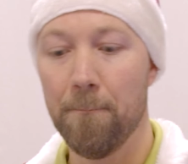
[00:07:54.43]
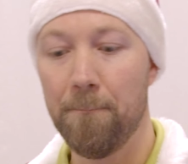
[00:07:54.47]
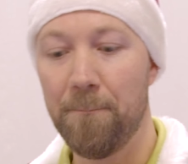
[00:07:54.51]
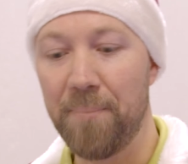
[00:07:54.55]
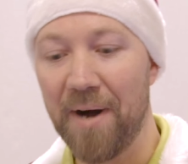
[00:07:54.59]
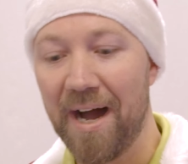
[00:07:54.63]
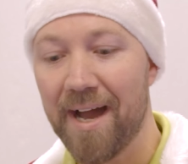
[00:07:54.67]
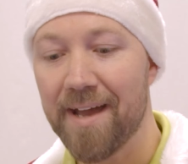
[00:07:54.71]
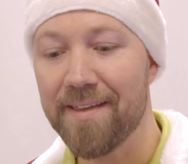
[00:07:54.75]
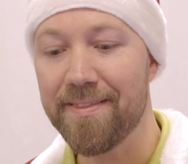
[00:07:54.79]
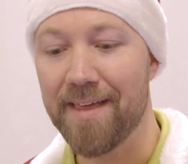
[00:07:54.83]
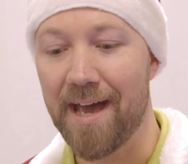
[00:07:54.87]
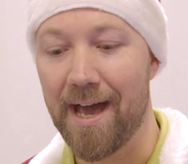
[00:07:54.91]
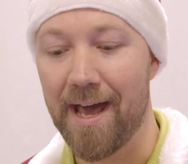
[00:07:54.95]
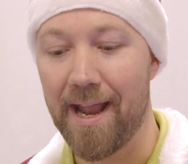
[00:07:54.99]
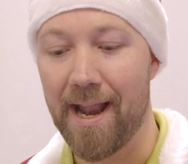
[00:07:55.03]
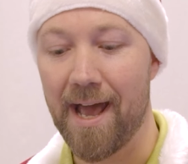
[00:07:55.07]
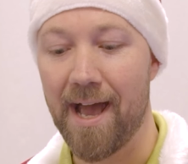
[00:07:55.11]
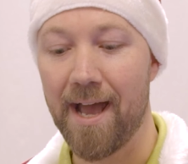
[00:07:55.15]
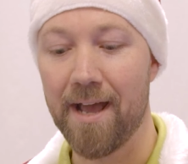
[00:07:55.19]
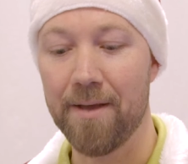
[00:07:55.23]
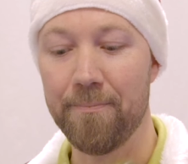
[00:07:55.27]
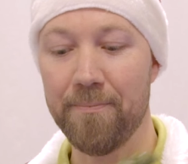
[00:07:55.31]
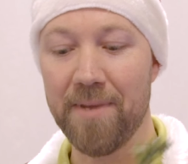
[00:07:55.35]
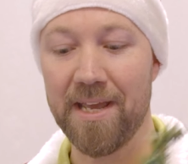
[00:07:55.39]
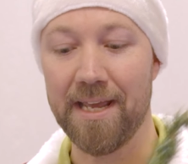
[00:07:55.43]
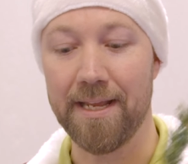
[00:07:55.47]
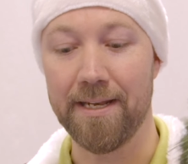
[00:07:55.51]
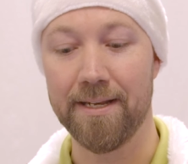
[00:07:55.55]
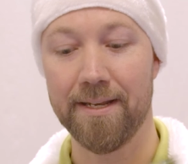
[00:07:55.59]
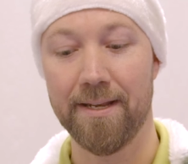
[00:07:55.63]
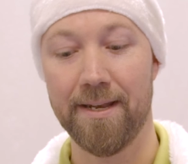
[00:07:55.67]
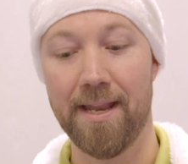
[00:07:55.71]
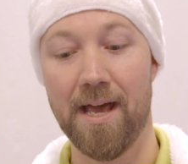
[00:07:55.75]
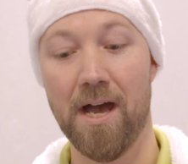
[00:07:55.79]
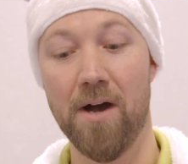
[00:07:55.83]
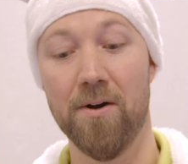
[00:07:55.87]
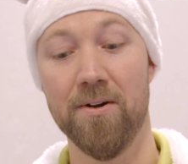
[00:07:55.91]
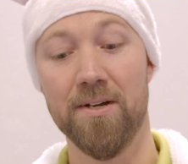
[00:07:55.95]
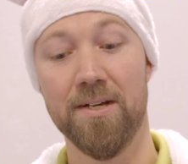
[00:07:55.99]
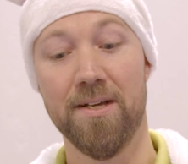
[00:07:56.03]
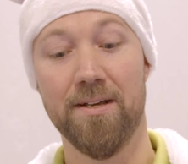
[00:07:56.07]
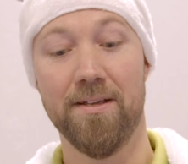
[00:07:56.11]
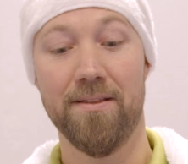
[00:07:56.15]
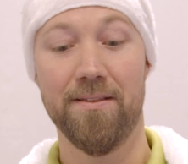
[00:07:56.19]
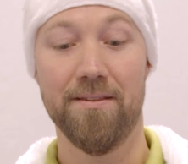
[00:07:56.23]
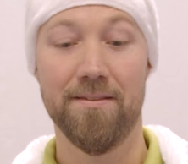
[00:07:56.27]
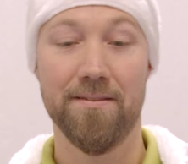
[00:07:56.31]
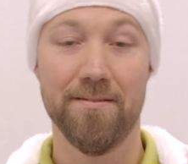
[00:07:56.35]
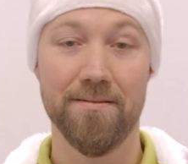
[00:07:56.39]
By that, I mean, now
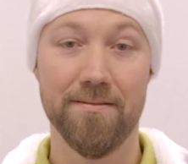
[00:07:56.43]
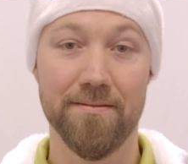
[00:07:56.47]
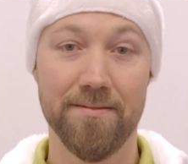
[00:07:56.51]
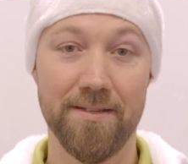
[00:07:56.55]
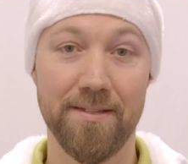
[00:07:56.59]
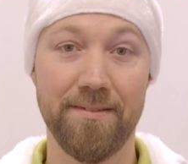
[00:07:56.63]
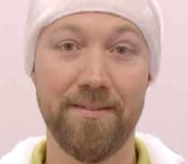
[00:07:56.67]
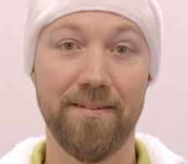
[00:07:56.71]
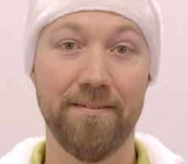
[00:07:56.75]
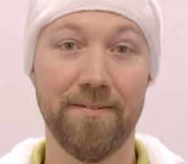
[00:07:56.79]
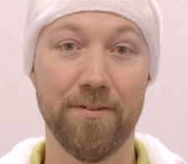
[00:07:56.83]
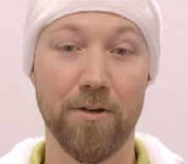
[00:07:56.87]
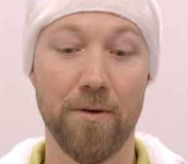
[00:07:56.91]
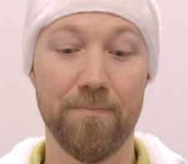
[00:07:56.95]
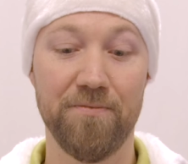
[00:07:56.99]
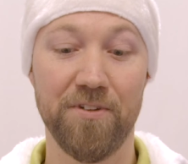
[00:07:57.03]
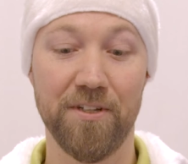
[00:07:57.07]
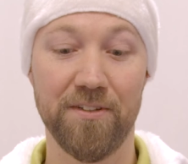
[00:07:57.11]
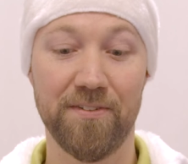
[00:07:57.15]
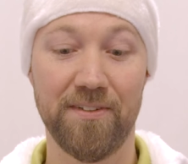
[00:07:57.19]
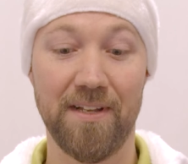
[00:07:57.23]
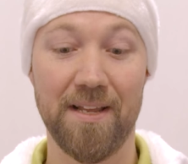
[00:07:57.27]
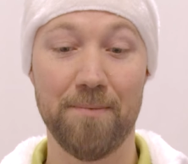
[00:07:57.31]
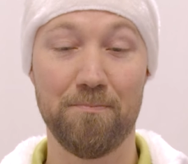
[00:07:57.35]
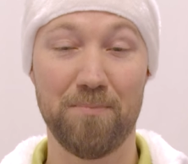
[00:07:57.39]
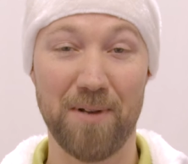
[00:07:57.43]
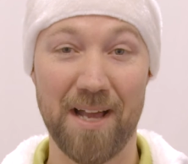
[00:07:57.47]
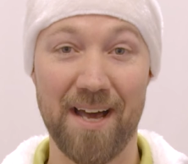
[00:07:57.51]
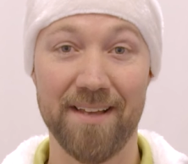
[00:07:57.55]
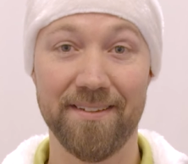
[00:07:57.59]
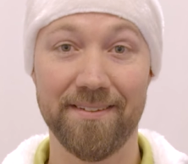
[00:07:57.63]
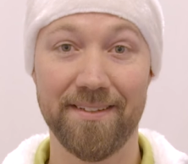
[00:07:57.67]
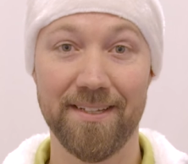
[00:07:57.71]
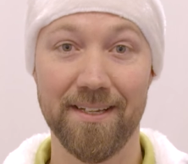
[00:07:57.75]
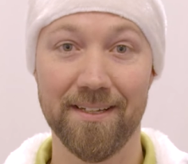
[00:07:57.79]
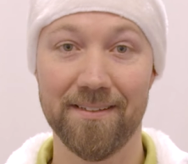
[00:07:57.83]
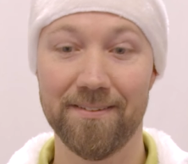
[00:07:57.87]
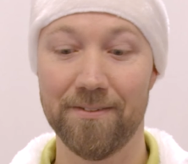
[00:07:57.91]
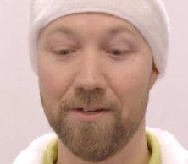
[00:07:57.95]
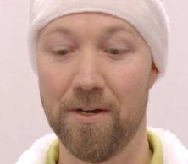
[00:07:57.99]
this is obviously plastic,